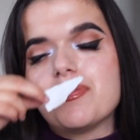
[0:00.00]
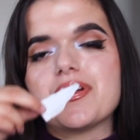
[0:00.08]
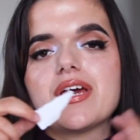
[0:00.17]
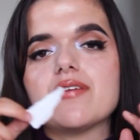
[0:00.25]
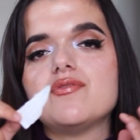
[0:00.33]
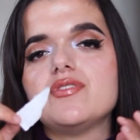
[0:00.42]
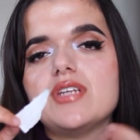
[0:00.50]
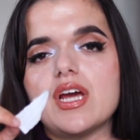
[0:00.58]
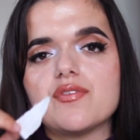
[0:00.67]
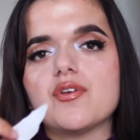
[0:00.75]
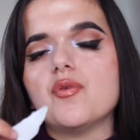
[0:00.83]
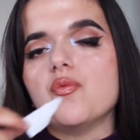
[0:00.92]
but I've
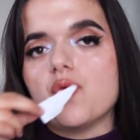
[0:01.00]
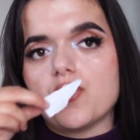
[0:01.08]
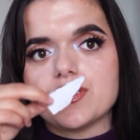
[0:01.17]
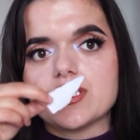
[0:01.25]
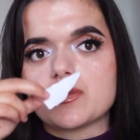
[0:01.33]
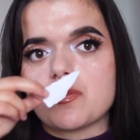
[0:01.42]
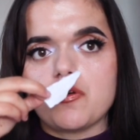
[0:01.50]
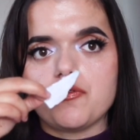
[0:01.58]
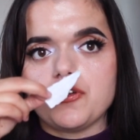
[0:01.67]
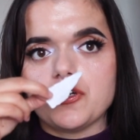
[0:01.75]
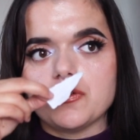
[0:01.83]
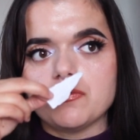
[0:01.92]
never worn this
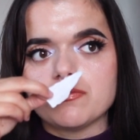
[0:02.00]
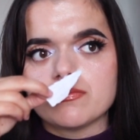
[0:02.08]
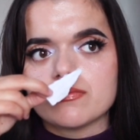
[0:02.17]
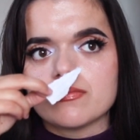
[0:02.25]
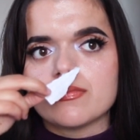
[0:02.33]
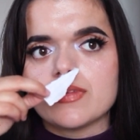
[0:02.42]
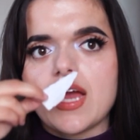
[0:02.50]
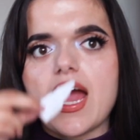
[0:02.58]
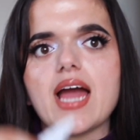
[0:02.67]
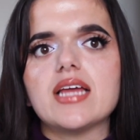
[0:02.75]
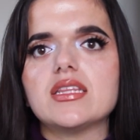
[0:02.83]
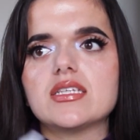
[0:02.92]
perfume,
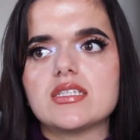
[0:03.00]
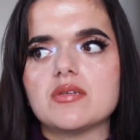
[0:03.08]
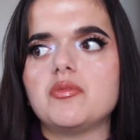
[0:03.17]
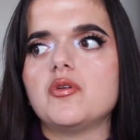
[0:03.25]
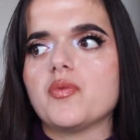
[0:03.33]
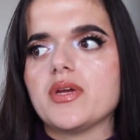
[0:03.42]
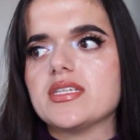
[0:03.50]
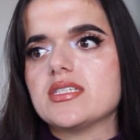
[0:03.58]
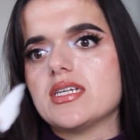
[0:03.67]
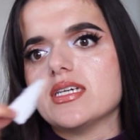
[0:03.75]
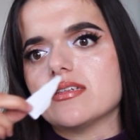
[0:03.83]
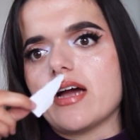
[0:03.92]
and the simple
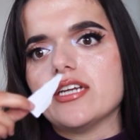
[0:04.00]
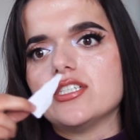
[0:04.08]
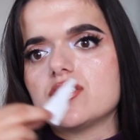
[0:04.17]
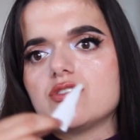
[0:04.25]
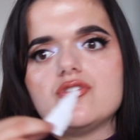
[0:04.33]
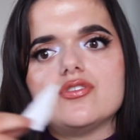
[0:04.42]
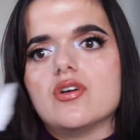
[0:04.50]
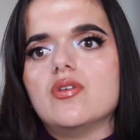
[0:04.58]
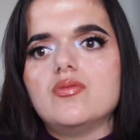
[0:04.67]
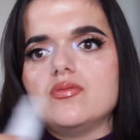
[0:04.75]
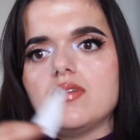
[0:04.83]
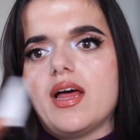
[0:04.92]
reason is I just
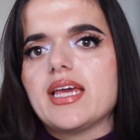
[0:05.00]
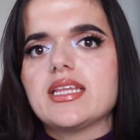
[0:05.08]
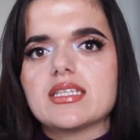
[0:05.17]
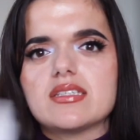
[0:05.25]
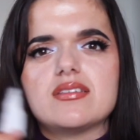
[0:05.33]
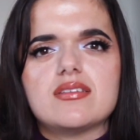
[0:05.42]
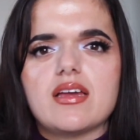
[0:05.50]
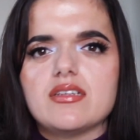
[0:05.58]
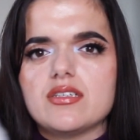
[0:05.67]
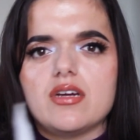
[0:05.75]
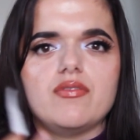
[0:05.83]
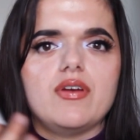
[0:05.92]
don't like the
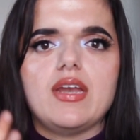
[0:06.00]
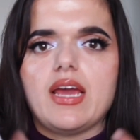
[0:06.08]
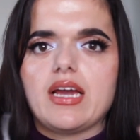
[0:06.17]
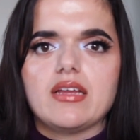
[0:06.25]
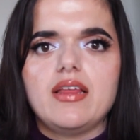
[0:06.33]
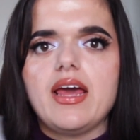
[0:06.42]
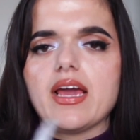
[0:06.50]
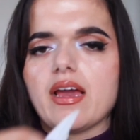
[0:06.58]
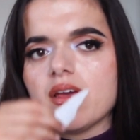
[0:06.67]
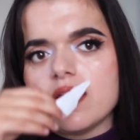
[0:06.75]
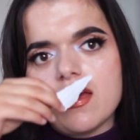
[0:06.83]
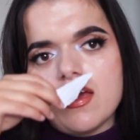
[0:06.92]
scent of ylang
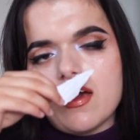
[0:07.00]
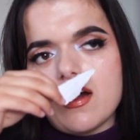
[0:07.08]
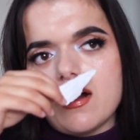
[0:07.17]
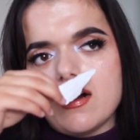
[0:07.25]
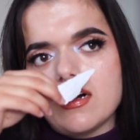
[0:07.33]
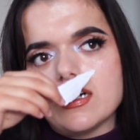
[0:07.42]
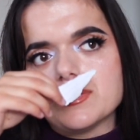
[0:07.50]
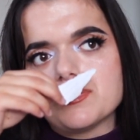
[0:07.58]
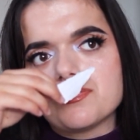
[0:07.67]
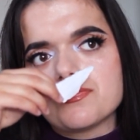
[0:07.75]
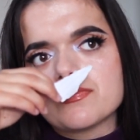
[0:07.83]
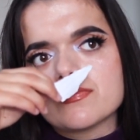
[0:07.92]
ylang.
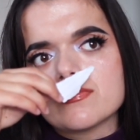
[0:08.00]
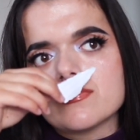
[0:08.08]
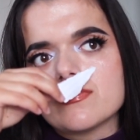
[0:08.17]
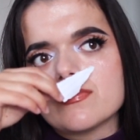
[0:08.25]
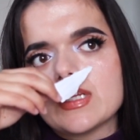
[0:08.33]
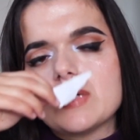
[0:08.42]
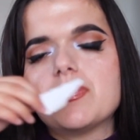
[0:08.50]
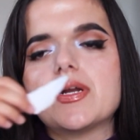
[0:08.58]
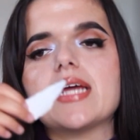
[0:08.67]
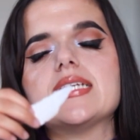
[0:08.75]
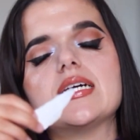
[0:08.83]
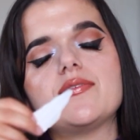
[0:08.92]

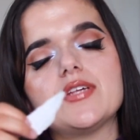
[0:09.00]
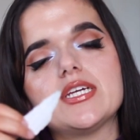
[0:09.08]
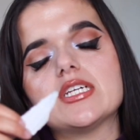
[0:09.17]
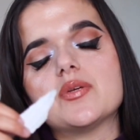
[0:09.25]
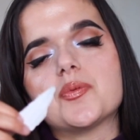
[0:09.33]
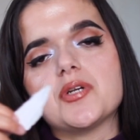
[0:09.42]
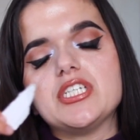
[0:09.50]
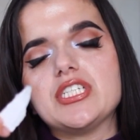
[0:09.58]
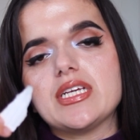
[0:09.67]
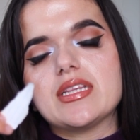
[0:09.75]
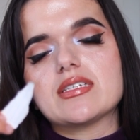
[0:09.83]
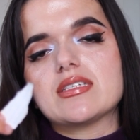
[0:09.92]
But I definitely can
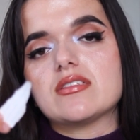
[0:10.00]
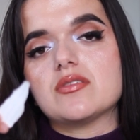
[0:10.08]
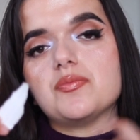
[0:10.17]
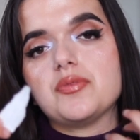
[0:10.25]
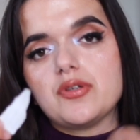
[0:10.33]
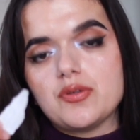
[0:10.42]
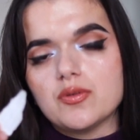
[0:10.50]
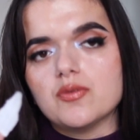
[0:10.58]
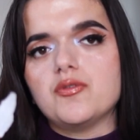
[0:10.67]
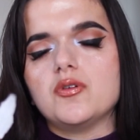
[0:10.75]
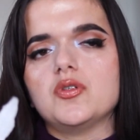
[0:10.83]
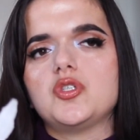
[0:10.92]
appreciate this as a
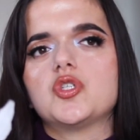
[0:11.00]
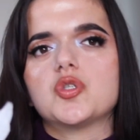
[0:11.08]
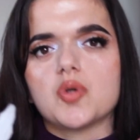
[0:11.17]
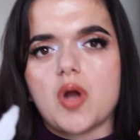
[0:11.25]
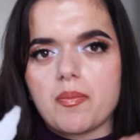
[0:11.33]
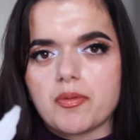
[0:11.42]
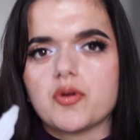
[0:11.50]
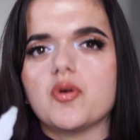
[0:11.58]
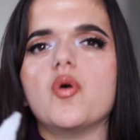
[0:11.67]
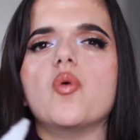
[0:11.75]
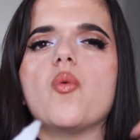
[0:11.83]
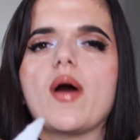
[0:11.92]
beautiful
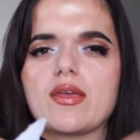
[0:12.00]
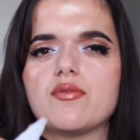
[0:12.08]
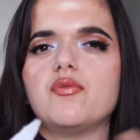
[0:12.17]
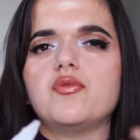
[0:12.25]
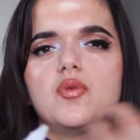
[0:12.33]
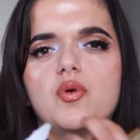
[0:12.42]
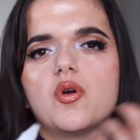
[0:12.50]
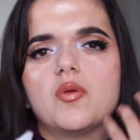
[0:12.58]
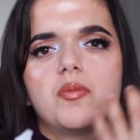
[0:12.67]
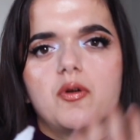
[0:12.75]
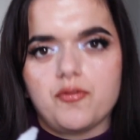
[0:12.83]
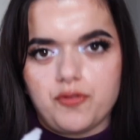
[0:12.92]
tropical white
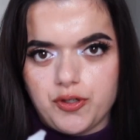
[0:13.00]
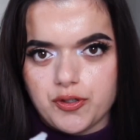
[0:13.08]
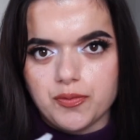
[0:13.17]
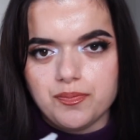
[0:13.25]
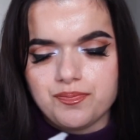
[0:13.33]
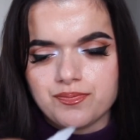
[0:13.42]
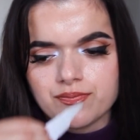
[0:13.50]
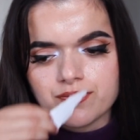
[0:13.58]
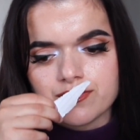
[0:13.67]
floral perfume.